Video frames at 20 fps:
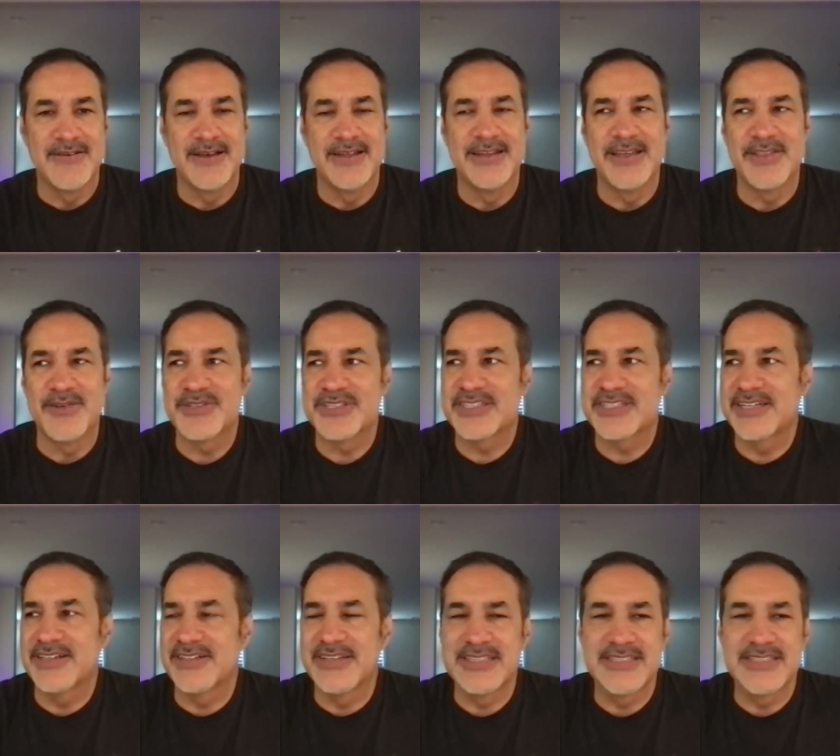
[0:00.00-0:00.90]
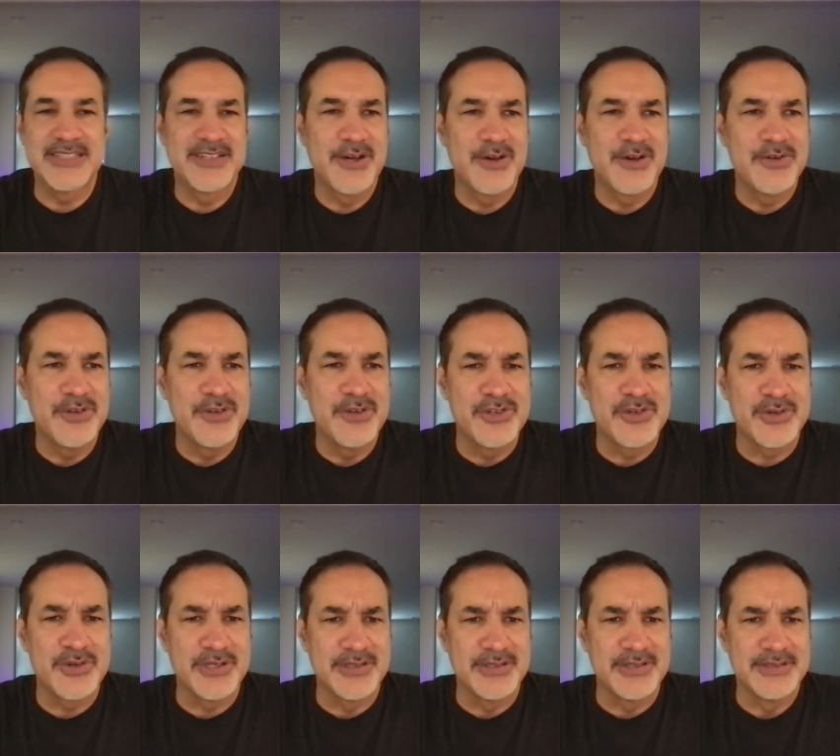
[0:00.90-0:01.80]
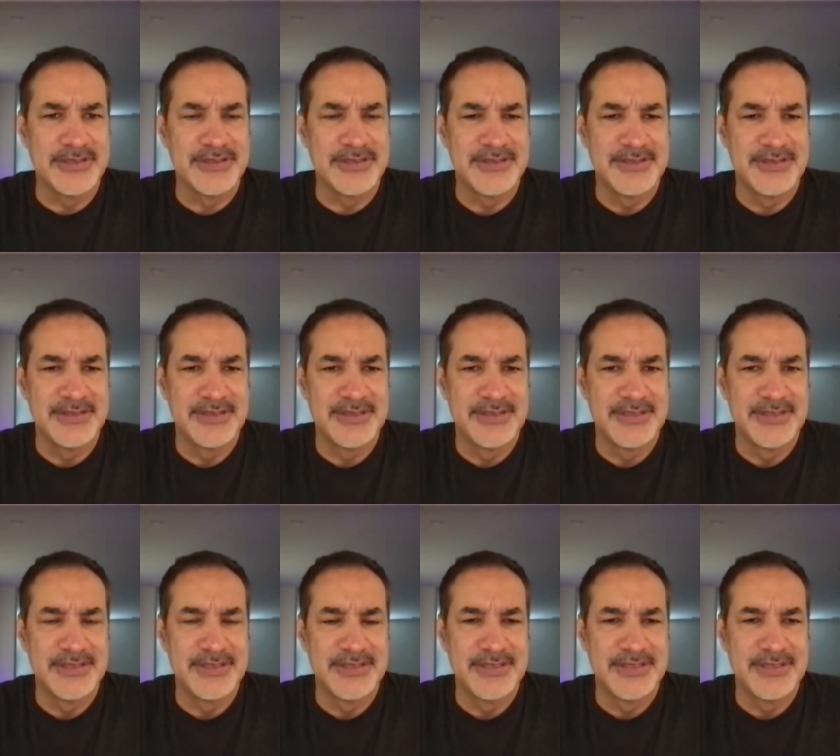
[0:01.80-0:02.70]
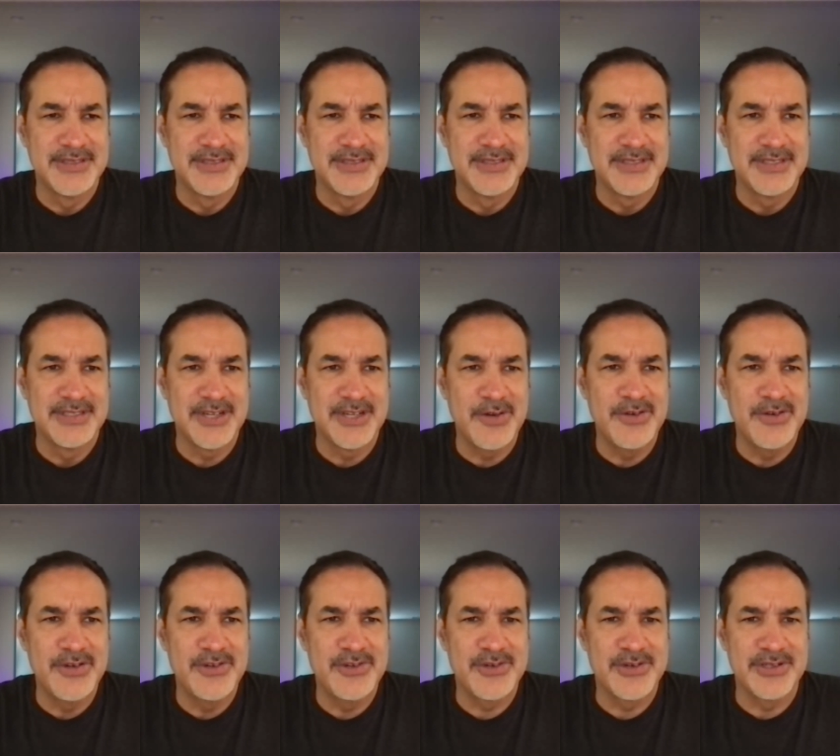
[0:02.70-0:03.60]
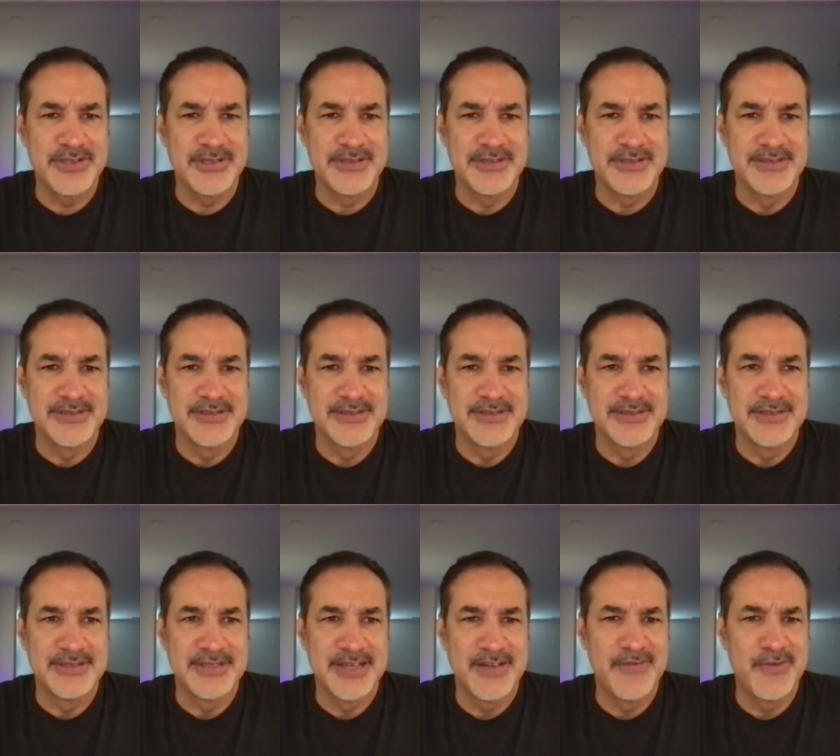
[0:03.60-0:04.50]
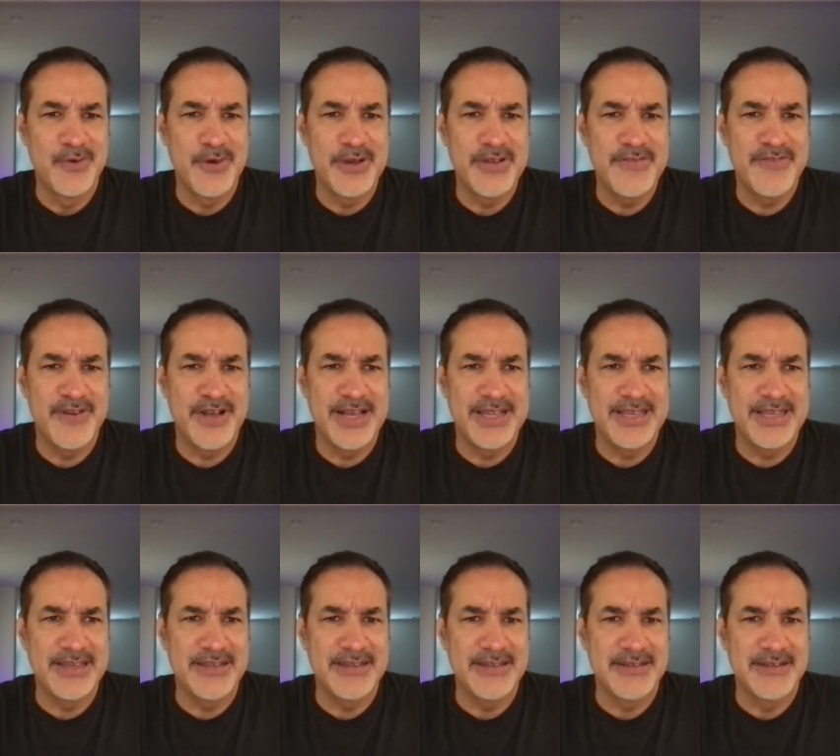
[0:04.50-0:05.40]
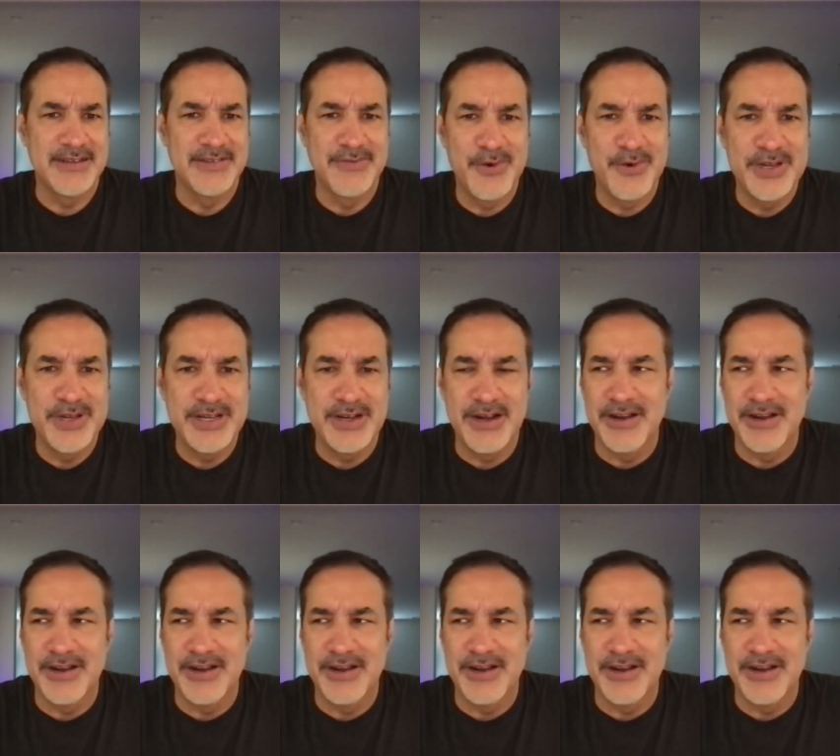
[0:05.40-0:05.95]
Another skill is to go neutral. Go neutral. Avoid fighting. Avoid